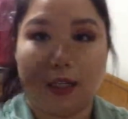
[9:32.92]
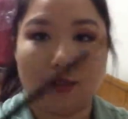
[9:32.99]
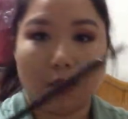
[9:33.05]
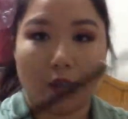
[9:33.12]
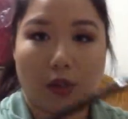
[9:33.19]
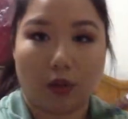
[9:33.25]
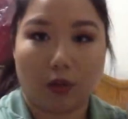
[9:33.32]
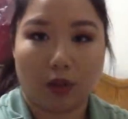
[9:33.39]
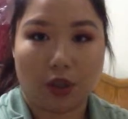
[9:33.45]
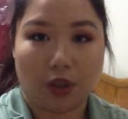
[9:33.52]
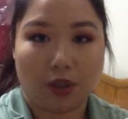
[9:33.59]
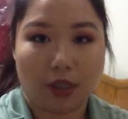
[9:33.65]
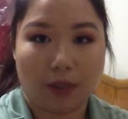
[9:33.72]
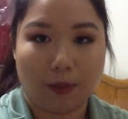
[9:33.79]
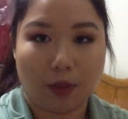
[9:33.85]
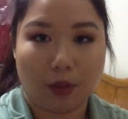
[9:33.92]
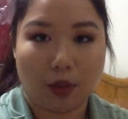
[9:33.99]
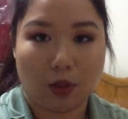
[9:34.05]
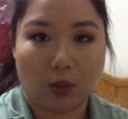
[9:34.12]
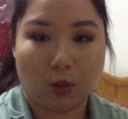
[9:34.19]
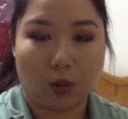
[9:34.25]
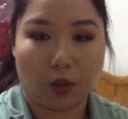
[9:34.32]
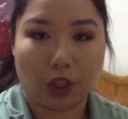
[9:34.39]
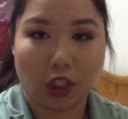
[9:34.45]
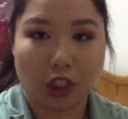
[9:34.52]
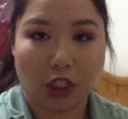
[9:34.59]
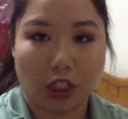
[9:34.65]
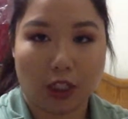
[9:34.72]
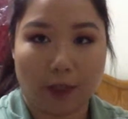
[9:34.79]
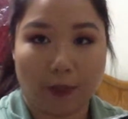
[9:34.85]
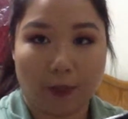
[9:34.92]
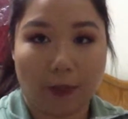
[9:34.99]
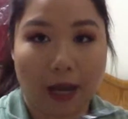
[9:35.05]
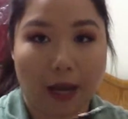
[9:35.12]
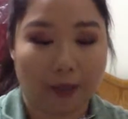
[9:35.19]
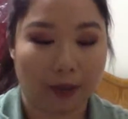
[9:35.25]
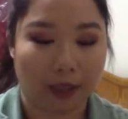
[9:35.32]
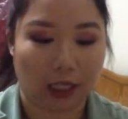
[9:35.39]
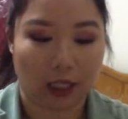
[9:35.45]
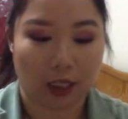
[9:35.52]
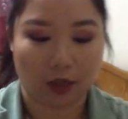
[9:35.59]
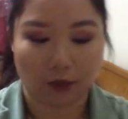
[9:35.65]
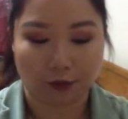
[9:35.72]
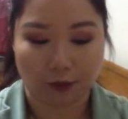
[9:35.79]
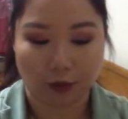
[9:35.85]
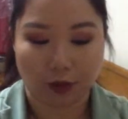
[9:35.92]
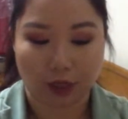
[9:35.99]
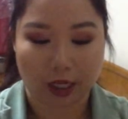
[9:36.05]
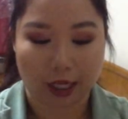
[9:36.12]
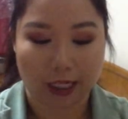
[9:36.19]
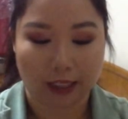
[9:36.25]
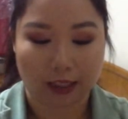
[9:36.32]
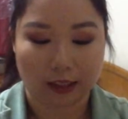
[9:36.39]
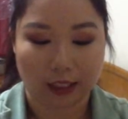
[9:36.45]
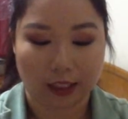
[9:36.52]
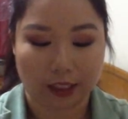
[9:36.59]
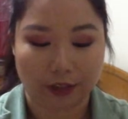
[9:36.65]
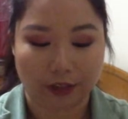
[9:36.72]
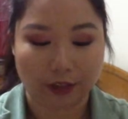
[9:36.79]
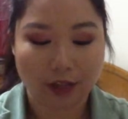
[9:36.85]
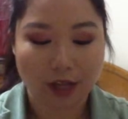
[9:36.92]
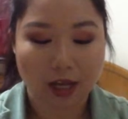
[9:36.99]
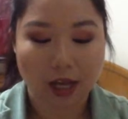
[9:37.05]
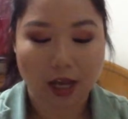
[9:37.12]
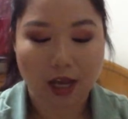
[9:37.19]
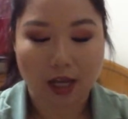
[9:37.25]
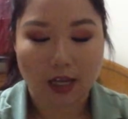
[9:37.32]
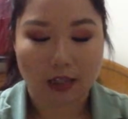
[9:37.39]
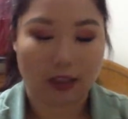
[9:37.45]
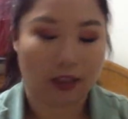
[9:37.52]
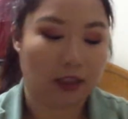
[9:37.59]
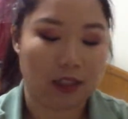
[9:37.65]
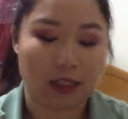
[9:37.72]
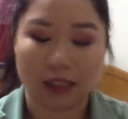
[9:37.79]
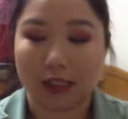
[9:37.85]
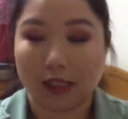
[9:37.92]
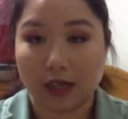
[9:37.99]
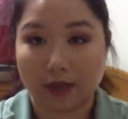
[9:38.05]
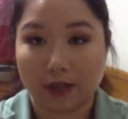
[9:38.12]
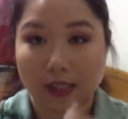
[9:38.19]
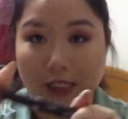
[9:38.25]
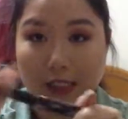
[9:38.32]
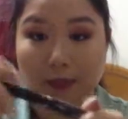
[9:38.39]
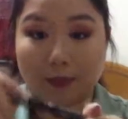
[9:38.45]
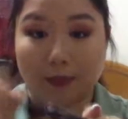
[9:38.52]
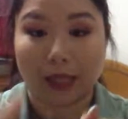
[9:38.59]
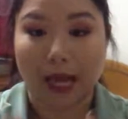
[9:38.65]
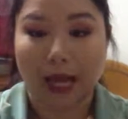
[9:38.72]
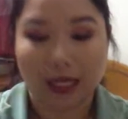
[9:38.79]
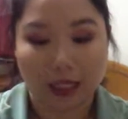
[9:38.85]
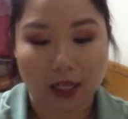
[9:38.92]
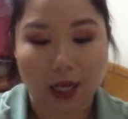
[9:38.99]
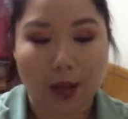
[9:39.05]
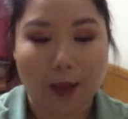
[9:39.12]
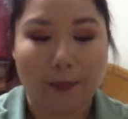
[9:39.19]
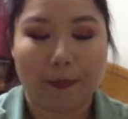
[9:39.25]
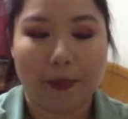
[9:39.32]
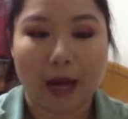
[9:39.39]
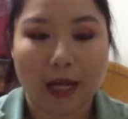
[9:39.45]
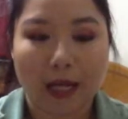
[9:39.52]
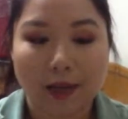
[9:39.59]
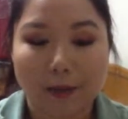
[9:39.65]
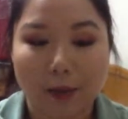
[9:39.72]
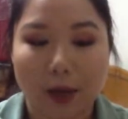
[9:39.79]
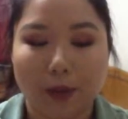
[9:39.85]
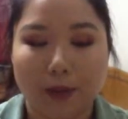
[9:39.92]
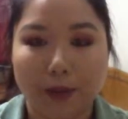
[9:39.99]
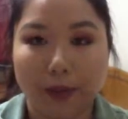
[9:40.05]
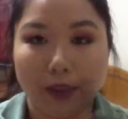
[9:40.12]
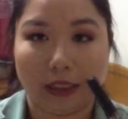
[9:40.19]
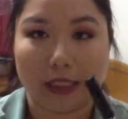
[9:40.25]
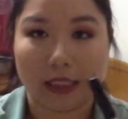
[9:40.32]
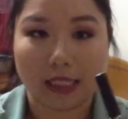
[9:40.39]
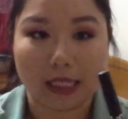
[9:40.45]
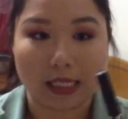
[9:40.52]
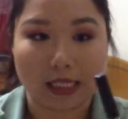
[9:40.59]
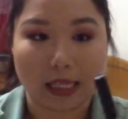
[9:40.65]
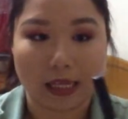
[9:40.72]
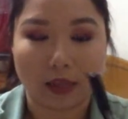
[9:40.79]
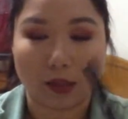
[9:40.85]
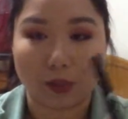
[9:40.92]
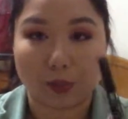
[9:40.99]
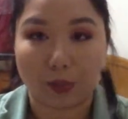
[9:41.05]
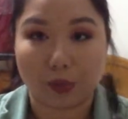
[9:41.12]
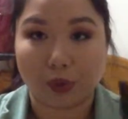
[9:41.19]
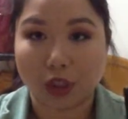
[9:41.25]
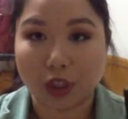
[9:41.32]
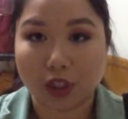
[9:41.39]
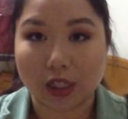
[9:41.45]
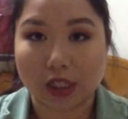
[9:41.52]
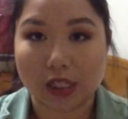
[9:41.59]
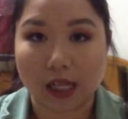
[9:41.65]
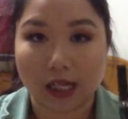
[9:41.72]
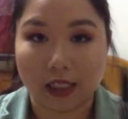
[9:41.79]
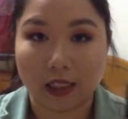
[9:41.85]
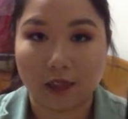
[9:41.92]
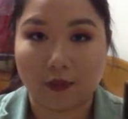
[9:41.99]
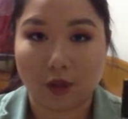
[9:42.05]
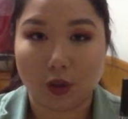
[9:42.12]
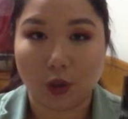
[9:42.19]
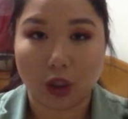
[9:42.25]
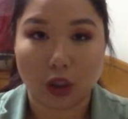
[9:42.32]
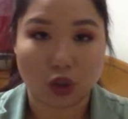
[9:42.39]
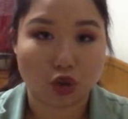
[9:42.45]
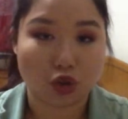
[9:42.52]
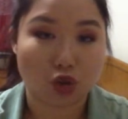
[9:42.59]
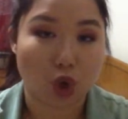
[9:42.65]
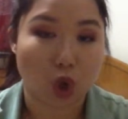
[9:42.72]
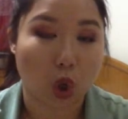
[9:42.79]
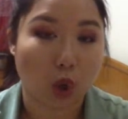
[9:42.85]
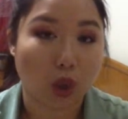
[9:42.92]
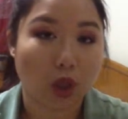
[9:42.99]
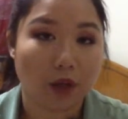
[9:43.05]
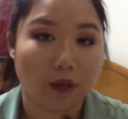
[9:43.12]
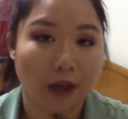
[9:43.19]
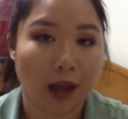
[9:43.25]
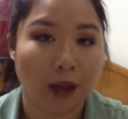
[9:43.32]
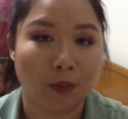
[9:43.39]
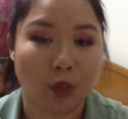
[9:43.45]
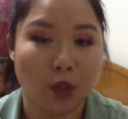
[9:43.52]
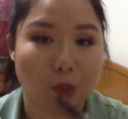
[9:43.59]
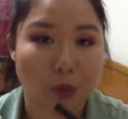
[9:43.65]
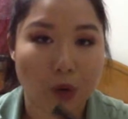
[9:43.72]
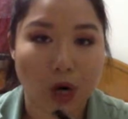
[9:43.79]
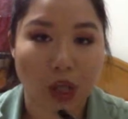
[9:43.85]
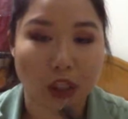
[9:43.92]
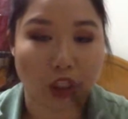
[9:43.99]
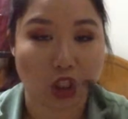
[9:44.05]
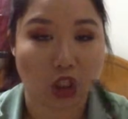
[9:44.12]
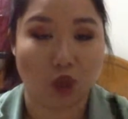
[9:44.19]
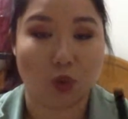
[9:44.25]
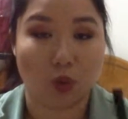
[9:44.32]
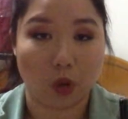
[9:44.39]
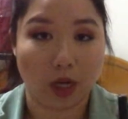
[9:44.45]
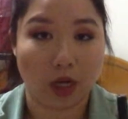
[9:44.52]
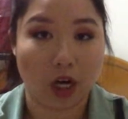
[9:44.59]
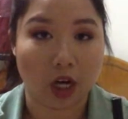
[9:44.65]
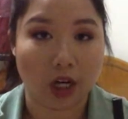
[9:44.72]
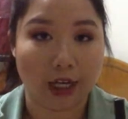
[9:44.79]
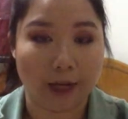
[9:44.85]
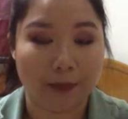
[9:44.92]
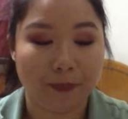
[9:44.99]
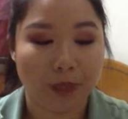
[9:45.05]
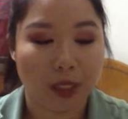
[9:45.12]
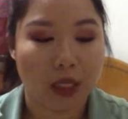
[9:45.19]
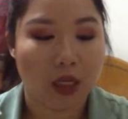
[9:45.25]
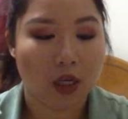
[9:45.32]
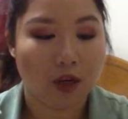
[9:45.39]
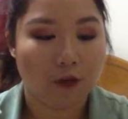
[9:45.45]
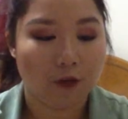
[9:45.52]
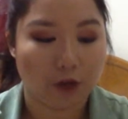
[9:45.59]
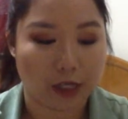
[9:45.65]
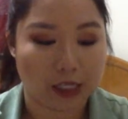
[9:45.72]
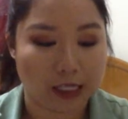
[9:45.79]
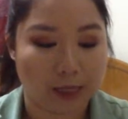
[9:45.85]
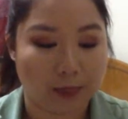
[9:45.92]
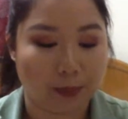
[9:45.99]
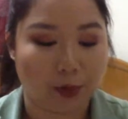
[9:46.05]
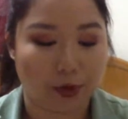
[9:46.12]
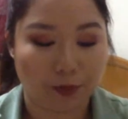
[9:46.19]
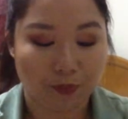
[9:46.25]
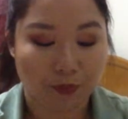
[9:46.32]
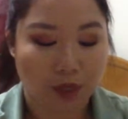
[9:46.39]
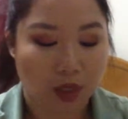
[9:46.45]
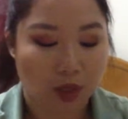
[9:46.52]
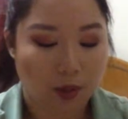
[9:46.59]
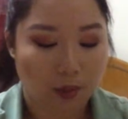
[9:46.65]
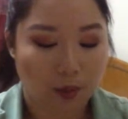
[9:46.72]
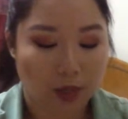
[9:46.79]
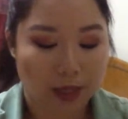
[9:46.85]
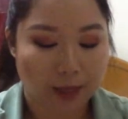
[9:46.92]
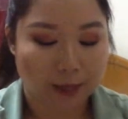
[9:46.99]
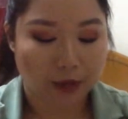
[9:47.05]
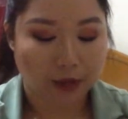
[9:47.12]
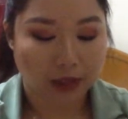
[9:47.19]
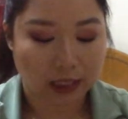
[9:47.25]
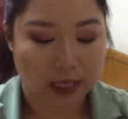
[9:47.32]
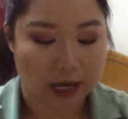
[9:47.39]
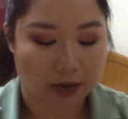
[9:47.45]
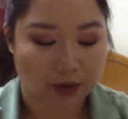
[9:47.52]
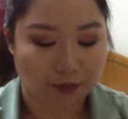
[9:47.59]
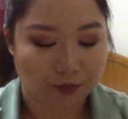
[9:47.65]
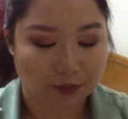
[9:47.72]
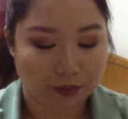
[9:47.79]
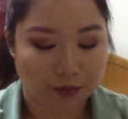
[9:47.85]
So your typical brush tip applicator for a liner. Then this is obviously in black. My problem with this is that the brush does not give you control of how much product you want on it. For example, when I pull it out